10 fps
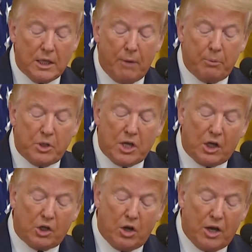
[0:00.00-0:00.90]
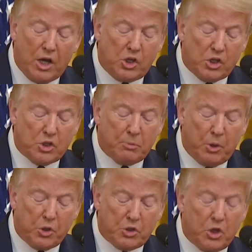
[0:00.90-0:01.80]
and protect our nation's
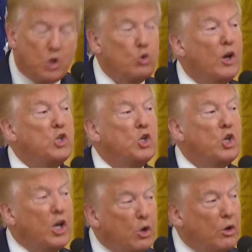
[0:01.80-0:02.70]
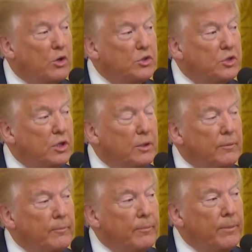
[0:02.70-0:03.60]
most treasured heroes.
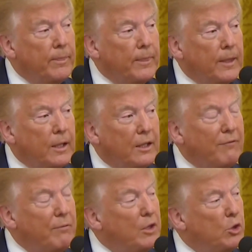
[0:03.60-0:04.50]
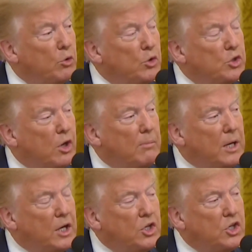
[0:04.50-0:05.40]
They've been through so
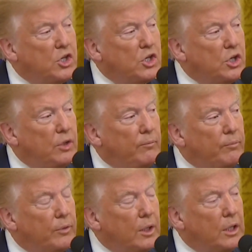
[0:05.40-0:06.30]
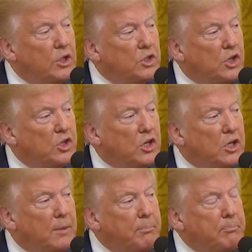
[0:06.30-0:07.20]
much, and it's such a
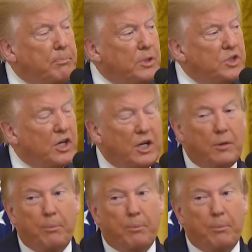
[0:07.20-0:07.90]
deep-seated